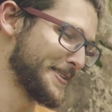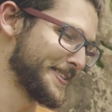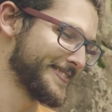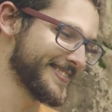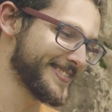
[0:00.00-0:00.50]
I
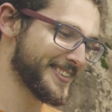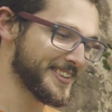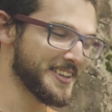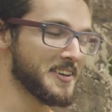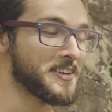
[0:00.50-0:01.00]
mean,
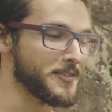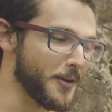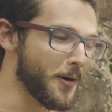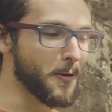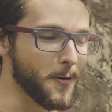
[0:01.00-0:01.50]

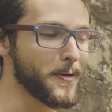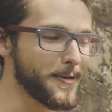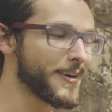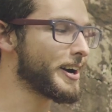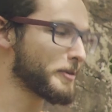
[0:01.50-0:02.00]

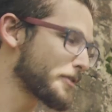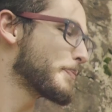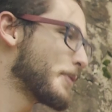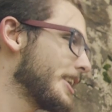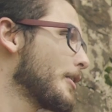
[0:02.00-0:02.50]
no, I would
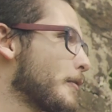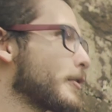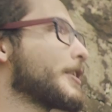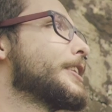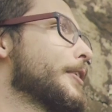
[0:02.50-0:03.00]
have peed
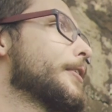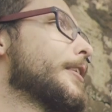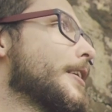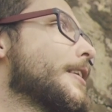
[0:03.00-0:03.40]
over here.